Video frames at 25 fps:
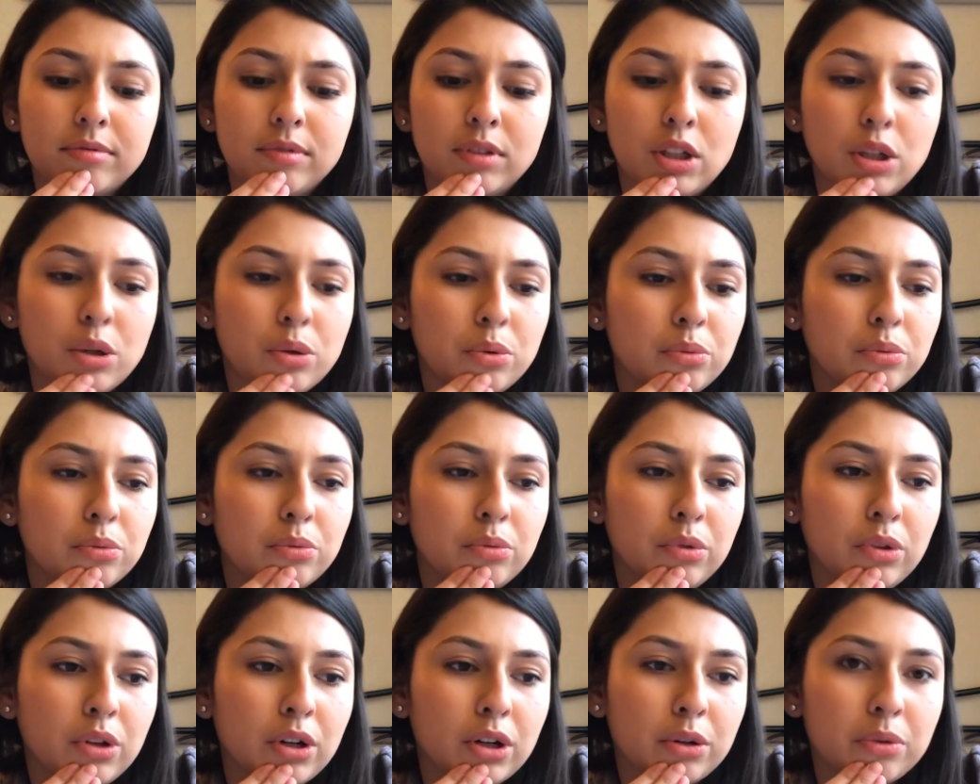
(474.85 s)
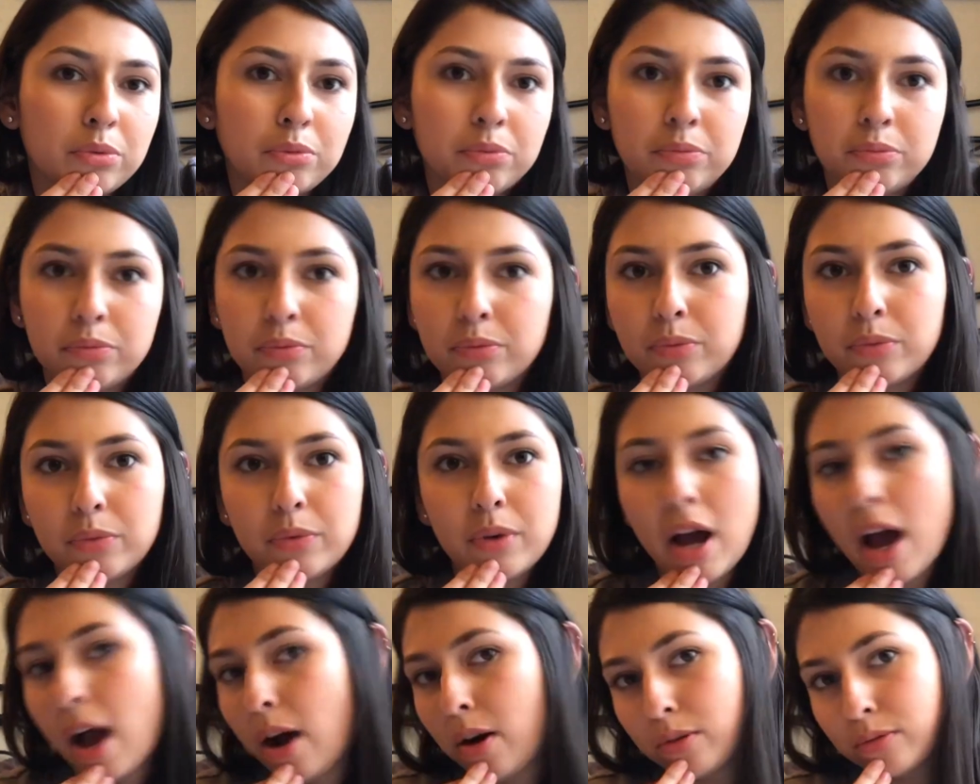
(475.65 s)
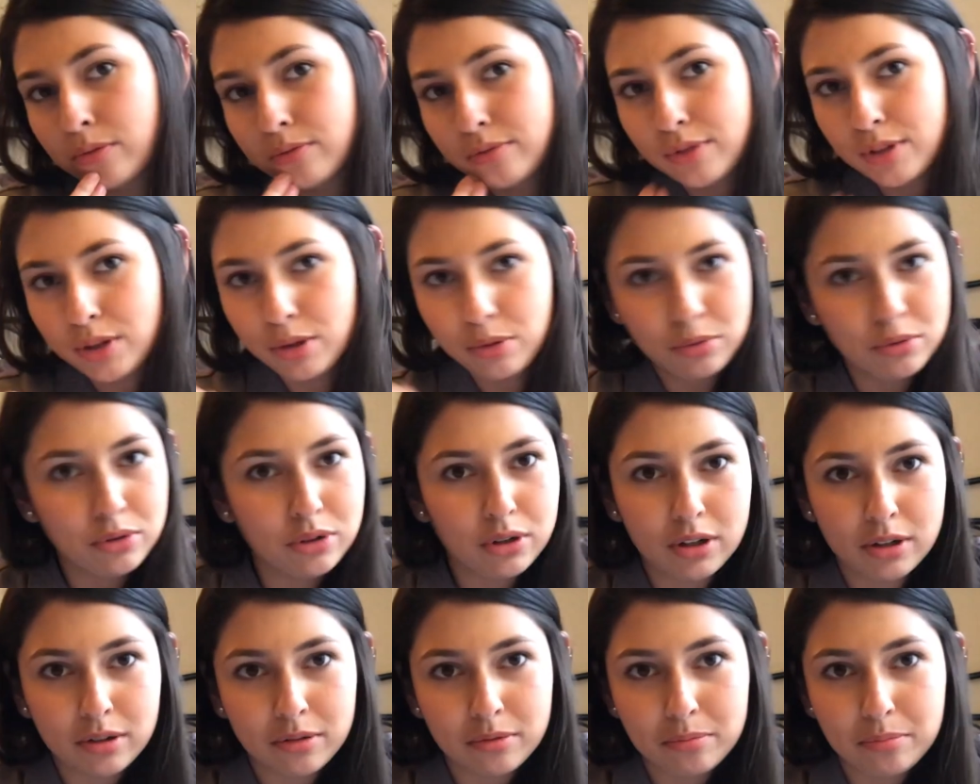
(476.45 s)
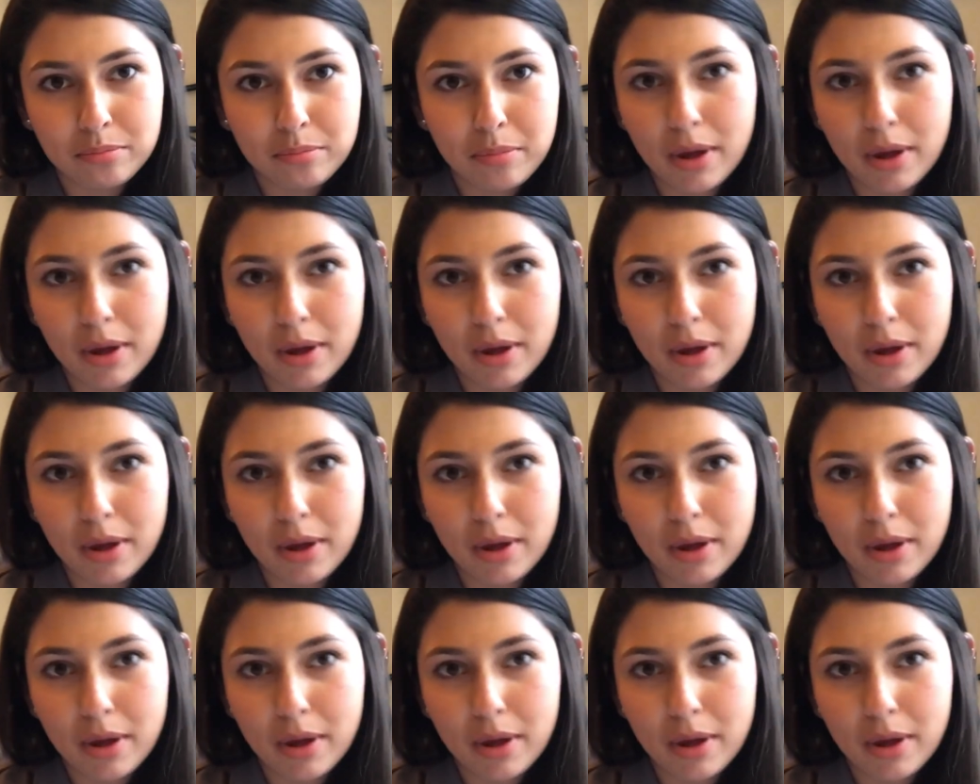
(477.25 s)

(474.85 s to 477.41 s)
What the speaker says: you learn how you learn